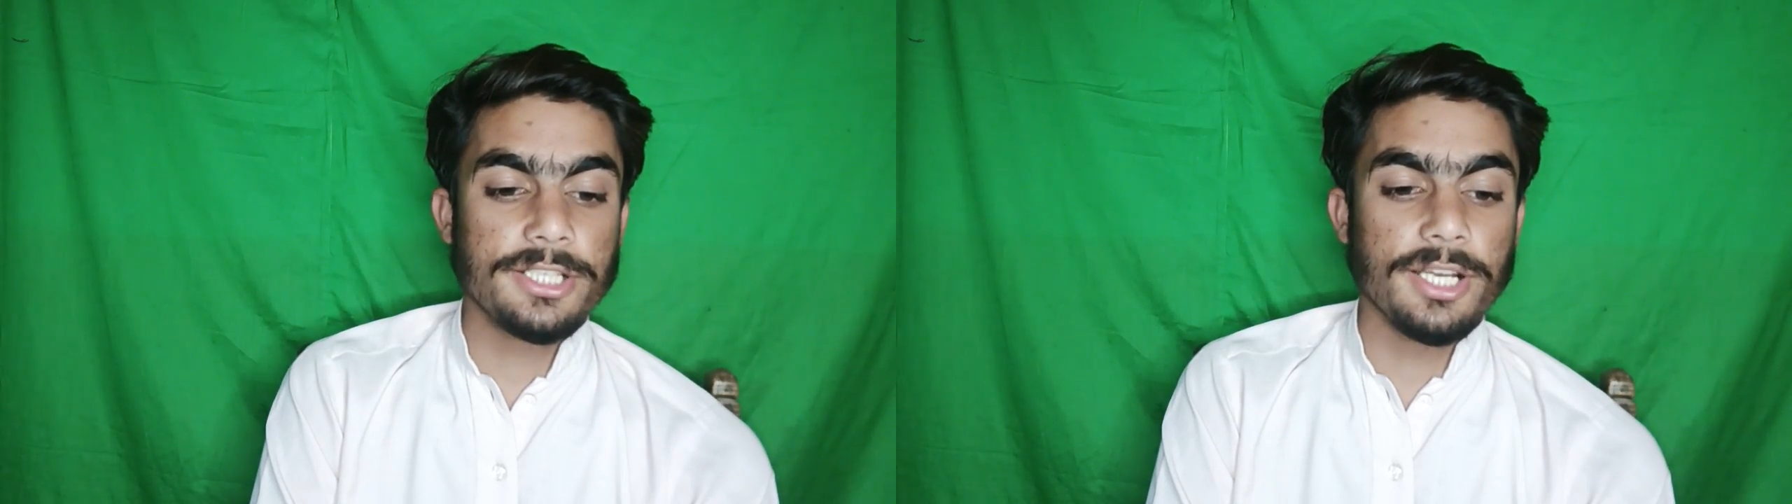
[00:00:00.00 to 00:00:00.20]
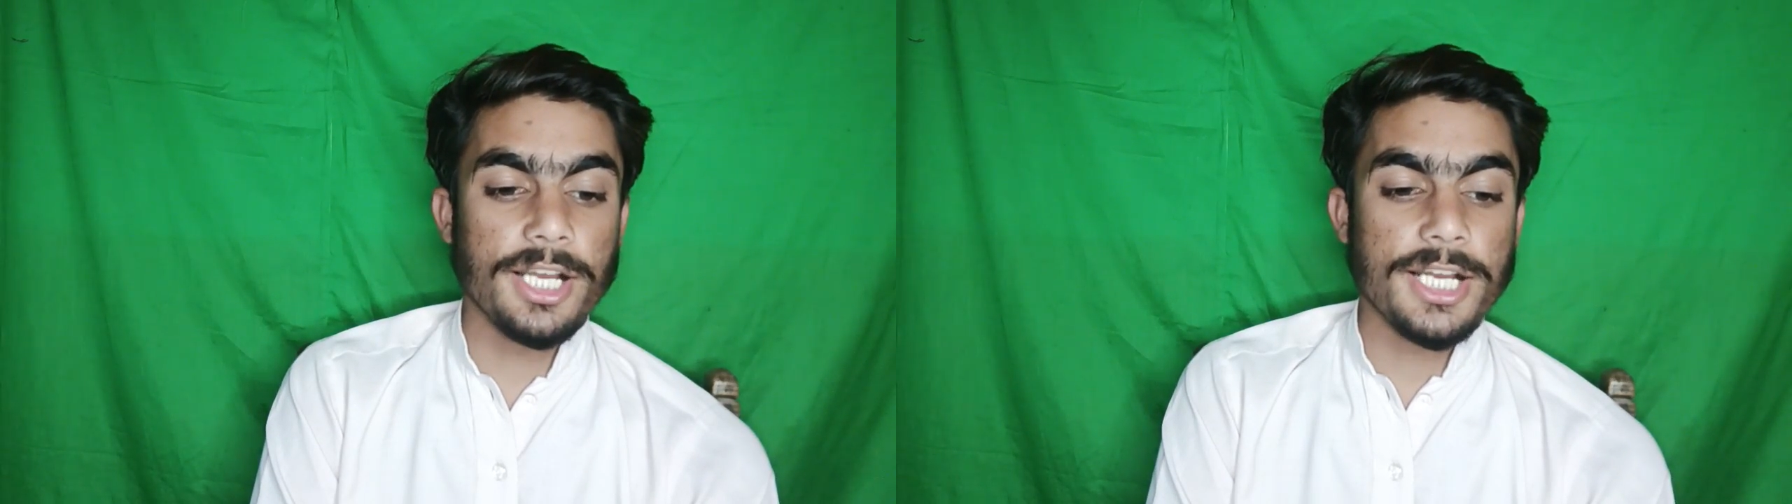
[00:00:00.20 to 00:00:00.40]

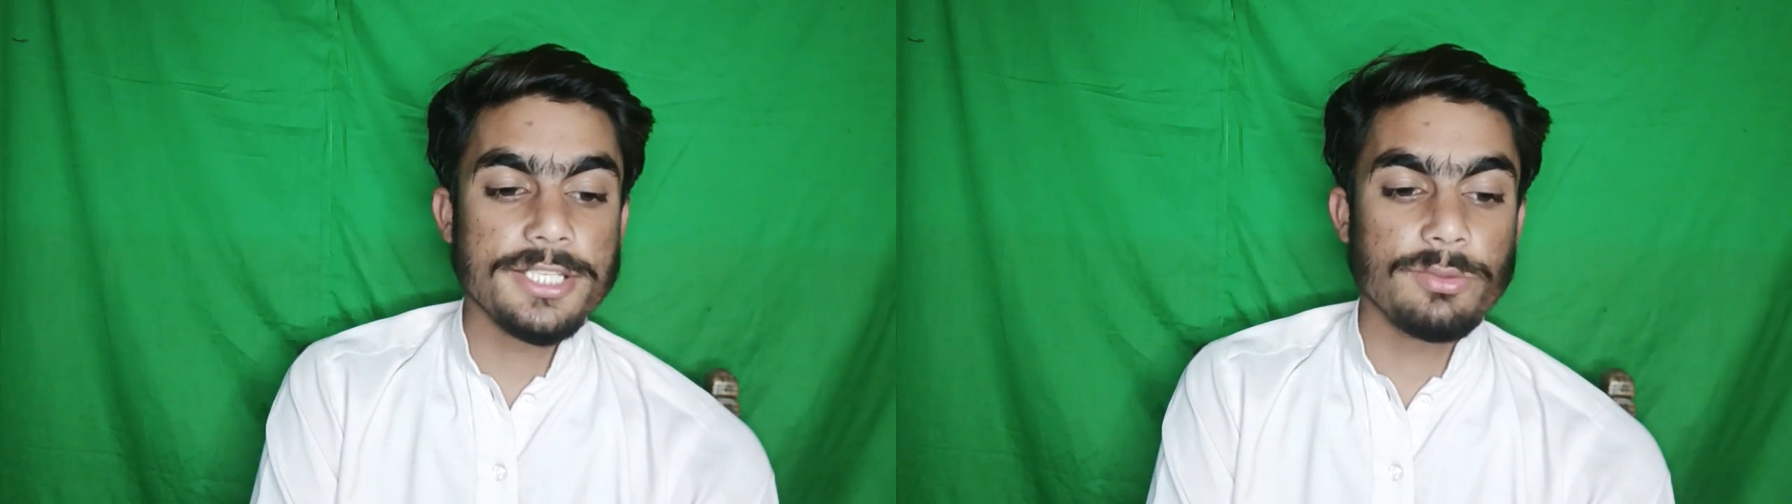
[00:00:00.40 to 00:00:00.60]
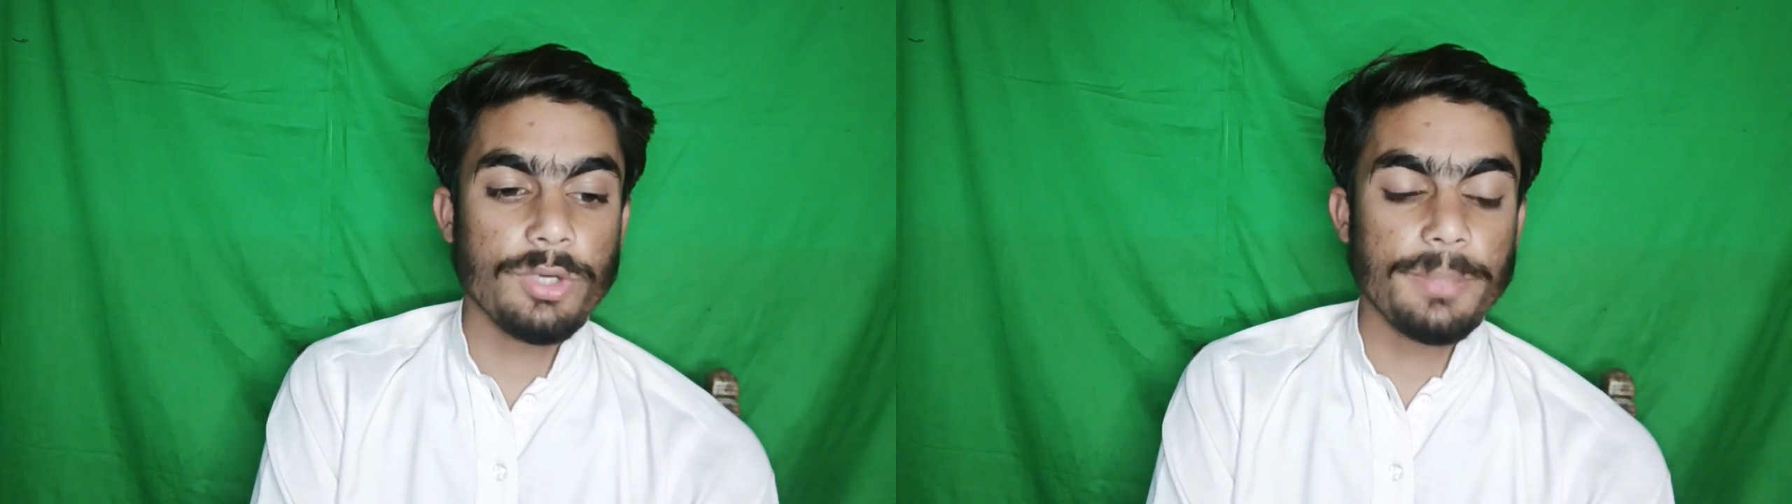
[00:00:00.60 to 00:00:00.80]

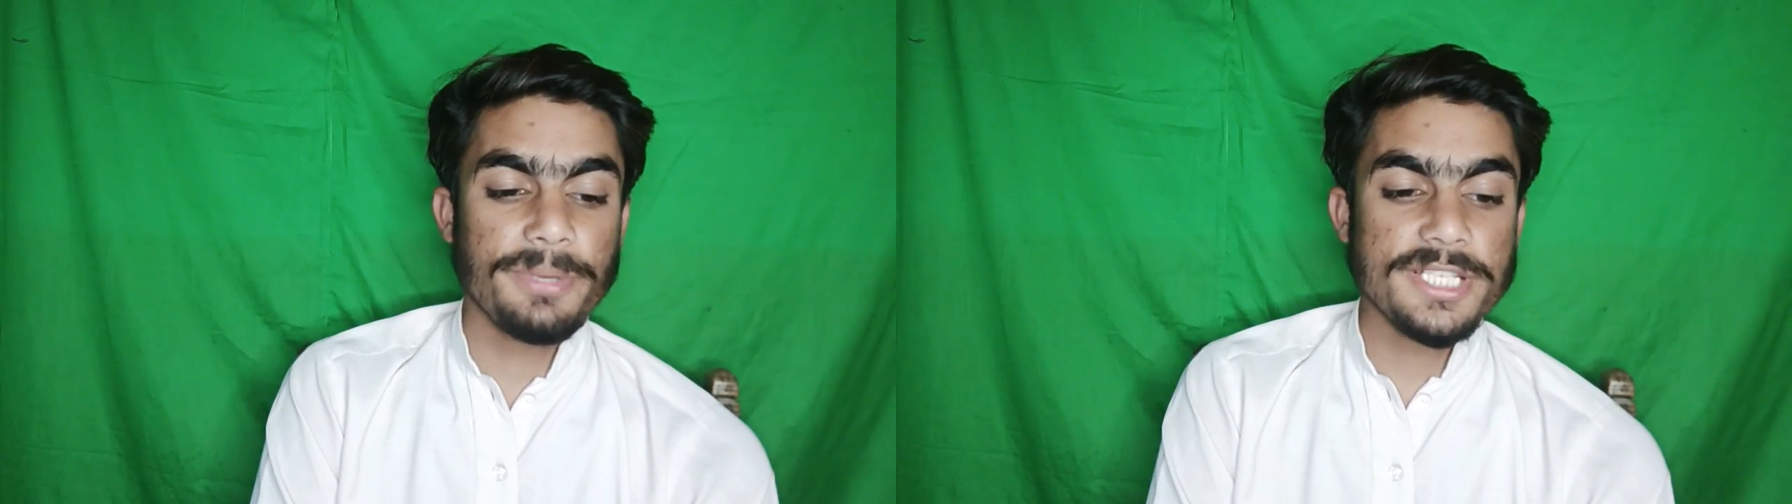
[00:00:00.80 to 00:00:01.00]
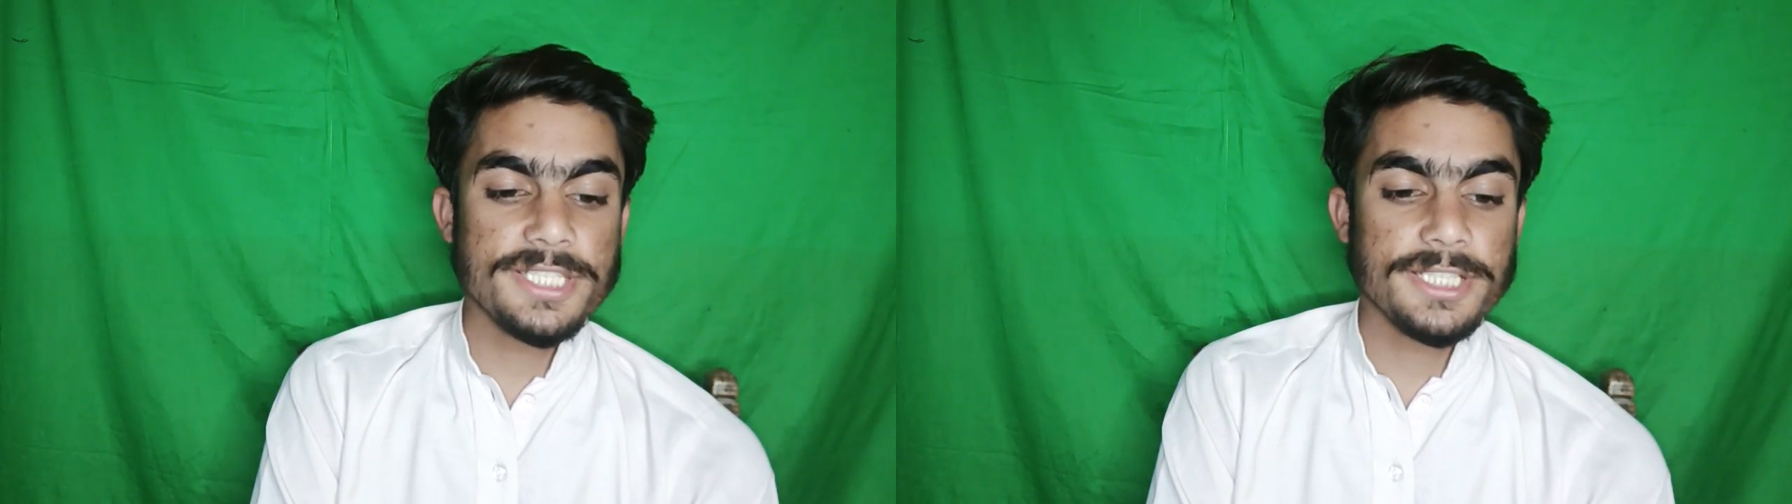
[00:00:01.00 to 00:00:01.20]
glance,
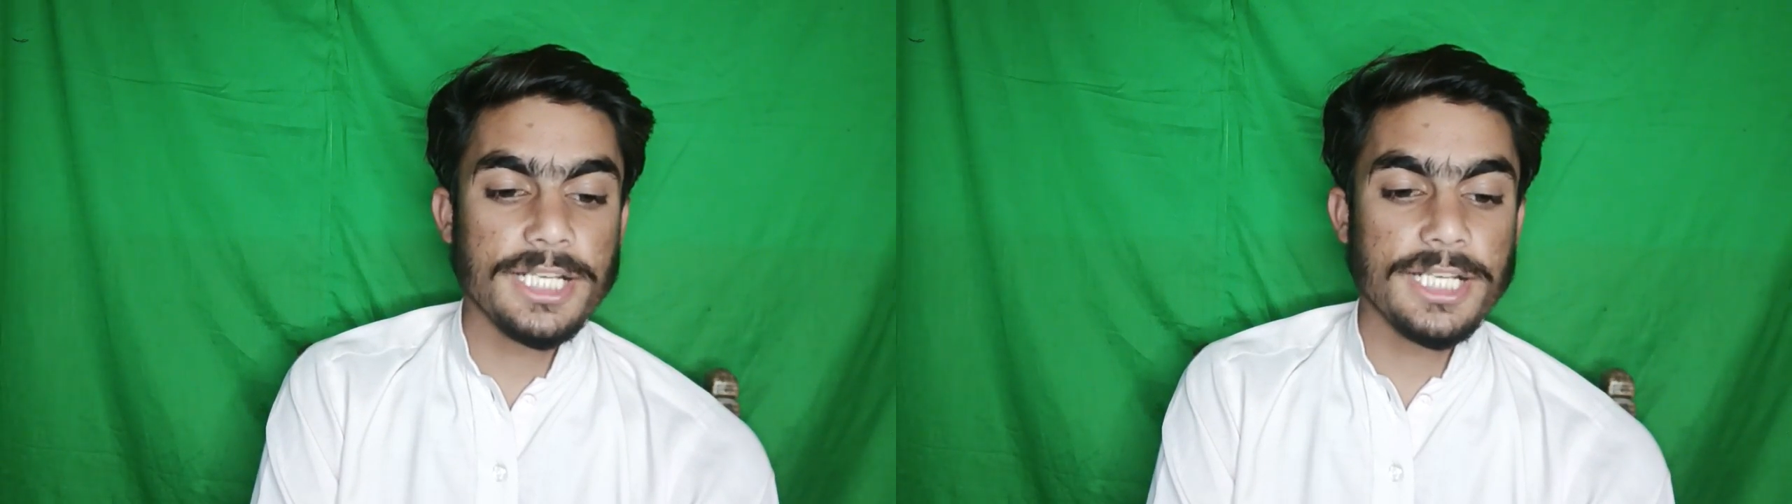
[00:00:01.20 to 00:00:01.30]
WordPress